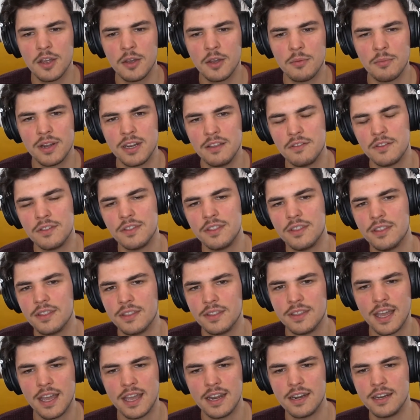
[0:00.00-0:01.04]
But even
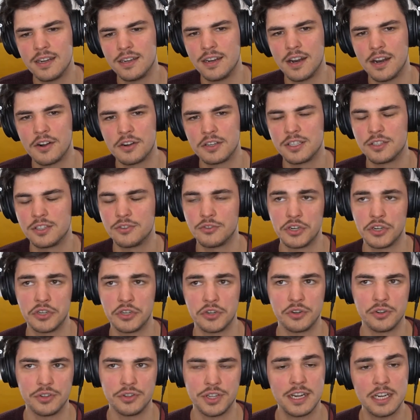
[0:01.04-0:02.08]
then, there is a
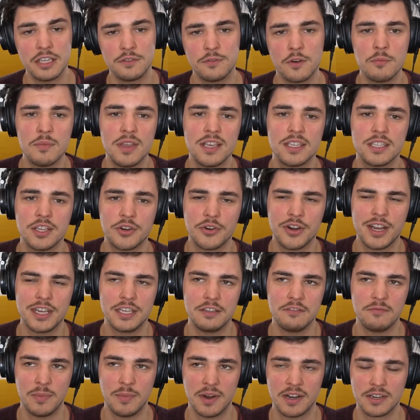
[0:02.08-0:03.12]
threshold. At least for me as a
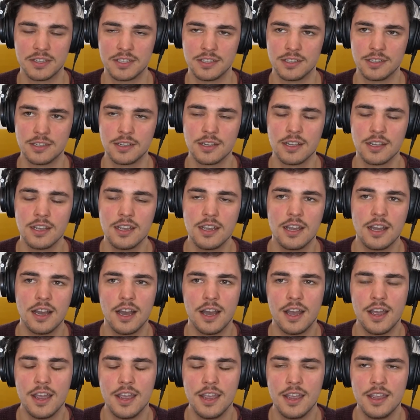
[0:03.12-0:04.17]
creative person,
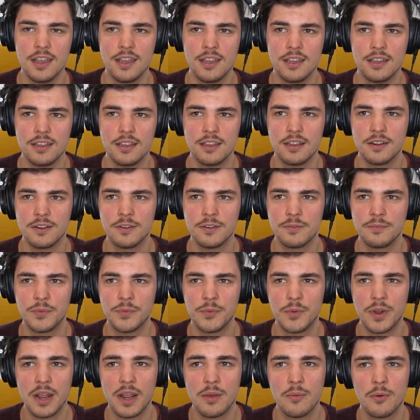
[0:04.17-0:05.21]

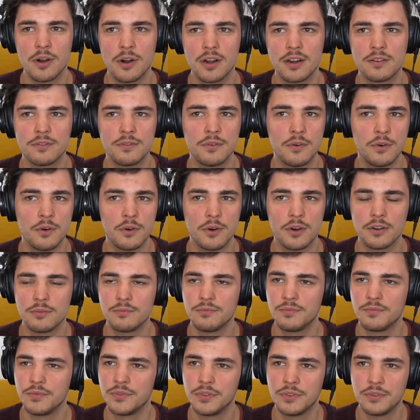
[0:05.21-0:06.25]
when I work
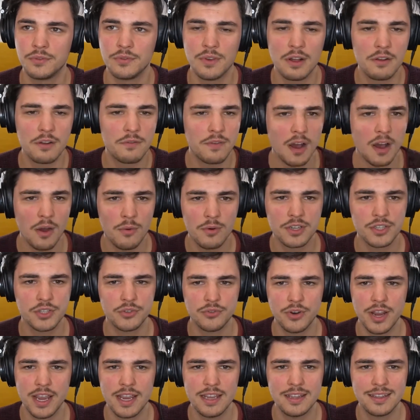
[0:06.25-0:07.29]
for 12 hours
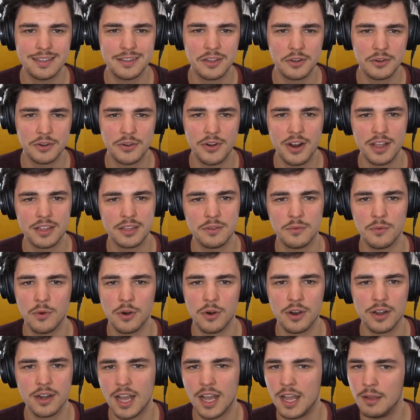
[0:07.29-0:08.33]
straight on creative
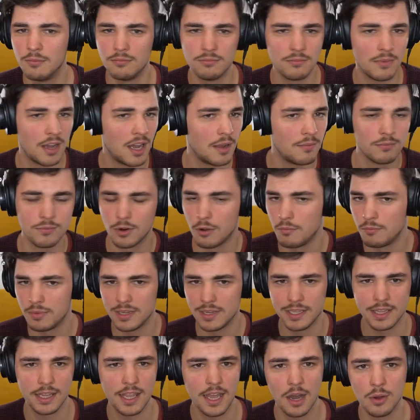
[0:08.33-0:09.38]
work, I'm
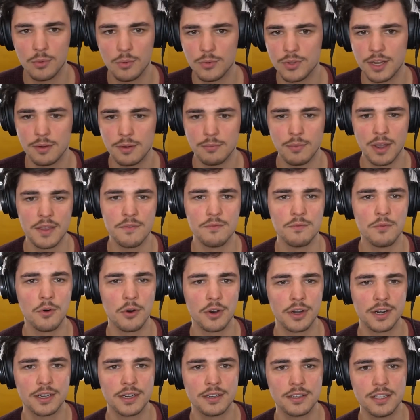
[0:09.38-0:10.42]
completely out and my
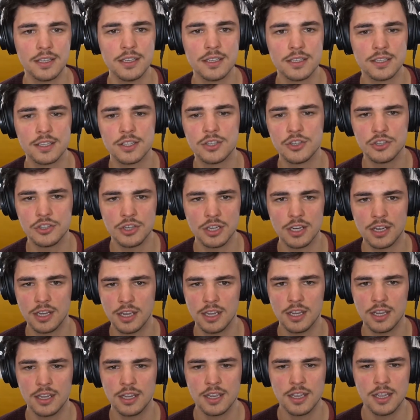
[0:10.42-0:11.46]
work is
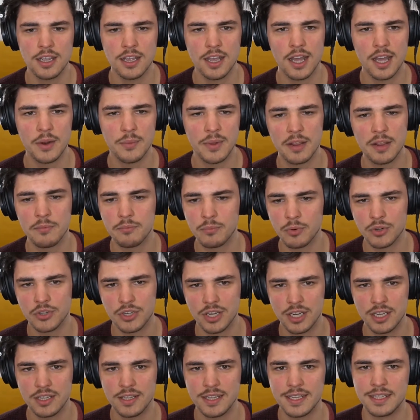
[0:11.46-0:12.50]
shitty. And when I
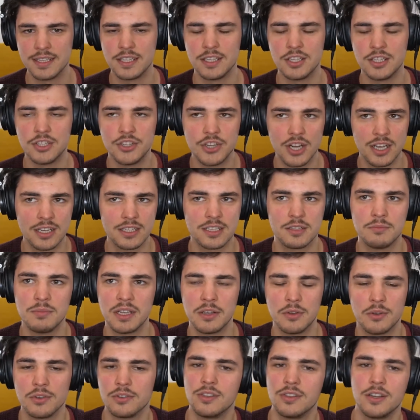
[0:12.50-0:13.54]
push it, it's just
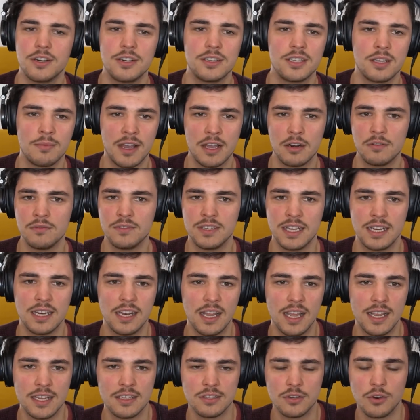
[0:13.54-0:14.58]
because there is some kind of
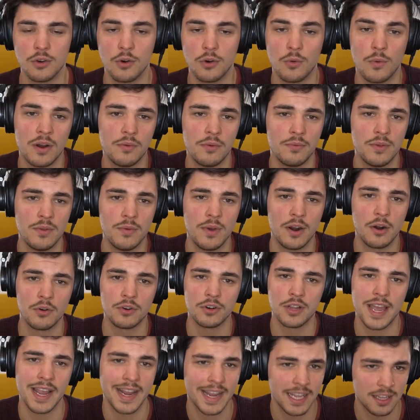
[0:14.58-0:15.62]
deadlines or when we were on
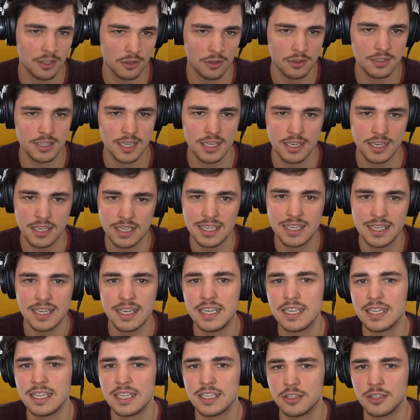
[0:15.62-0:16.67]
the hackathons and it
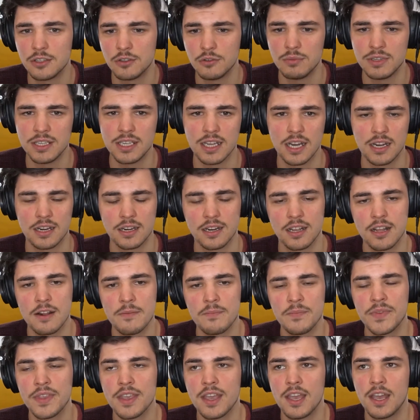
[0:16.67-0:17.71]
needed to be done.
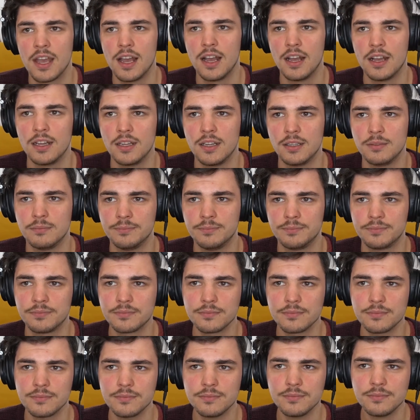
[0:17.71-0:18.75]

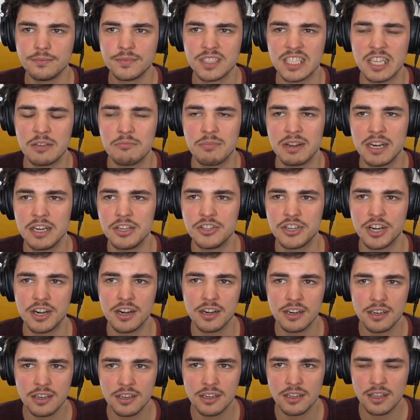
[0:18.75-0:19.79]
But in
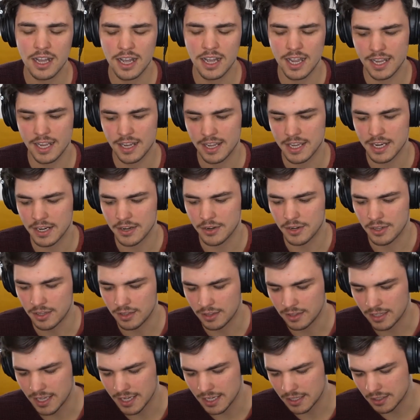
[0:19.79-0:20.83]
general, I
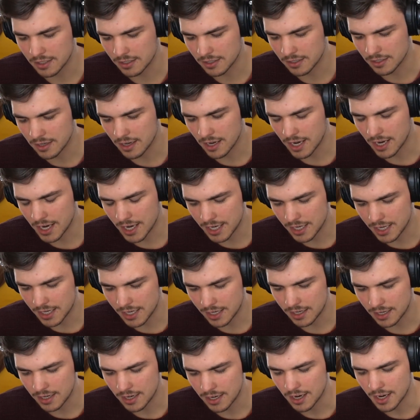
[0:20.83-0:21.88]
like
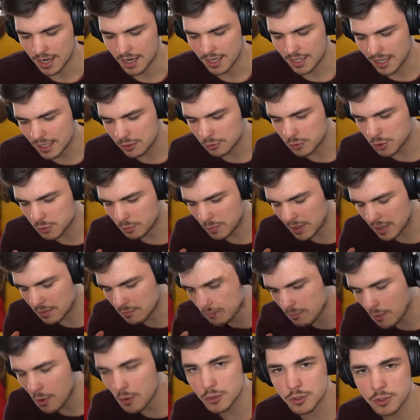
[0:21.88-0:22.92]
to spend
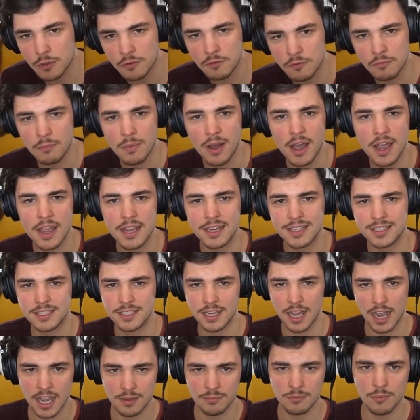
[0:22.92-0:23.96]
most of my
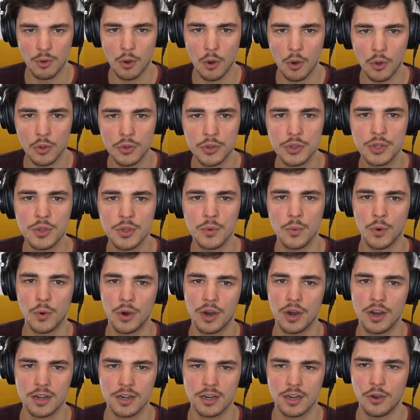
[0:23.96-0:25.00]
time on the
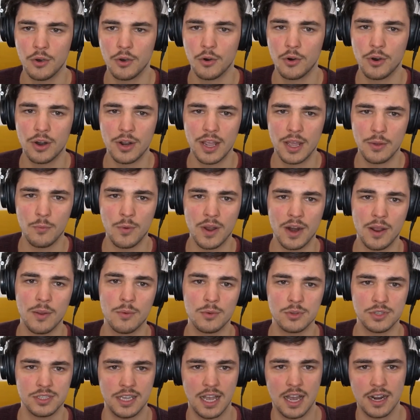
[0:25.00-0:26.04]
work or when I
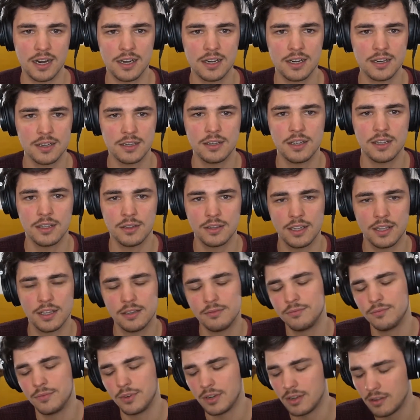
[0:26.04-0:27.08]
was young
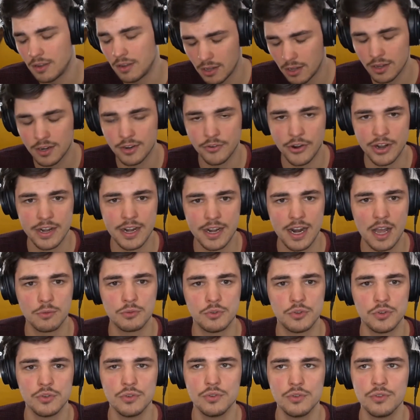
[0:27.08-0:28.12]
and right now
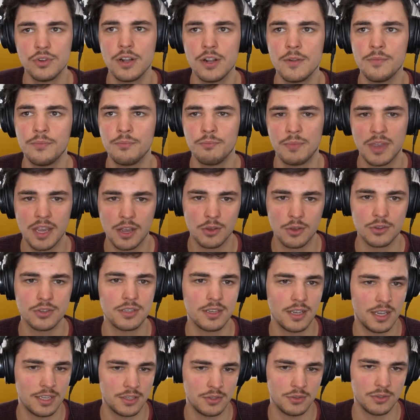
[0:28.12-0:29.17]
too,
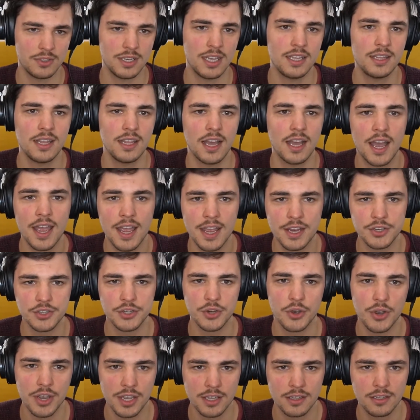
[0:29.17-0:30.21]
because as you said, I
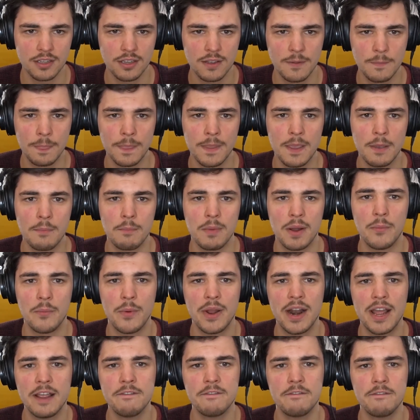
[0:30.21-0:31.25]
enjoy it. But
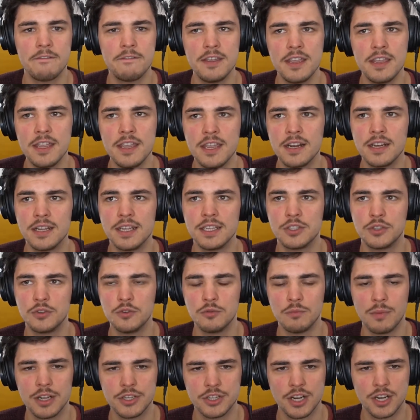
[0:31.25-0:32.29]
when I feel it's too
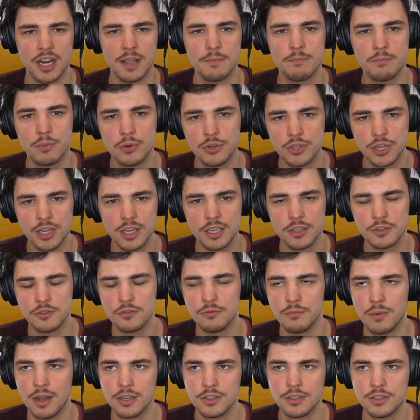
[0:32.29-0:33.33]
much and I'm pushing it too
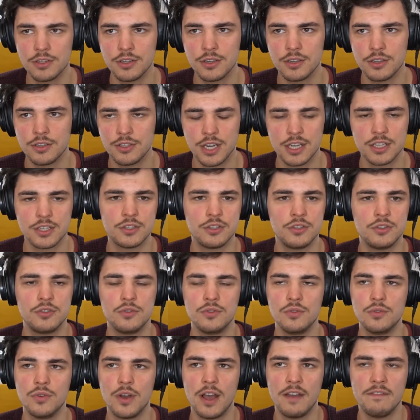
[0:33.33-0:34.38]
much just
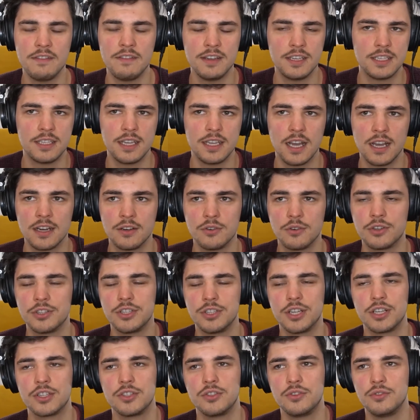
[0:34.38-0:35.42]
to have it done or
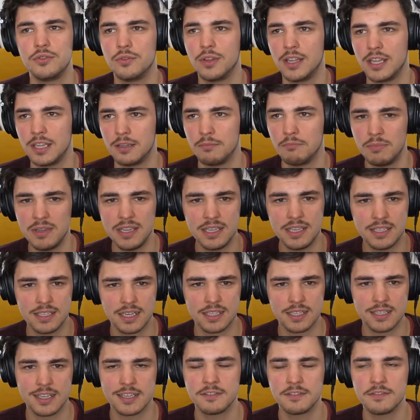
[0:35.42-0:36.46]
just to like be
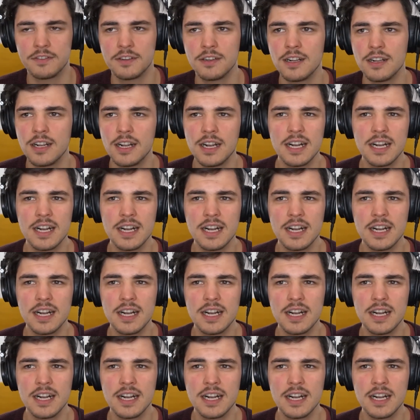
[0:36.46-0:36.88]
successful,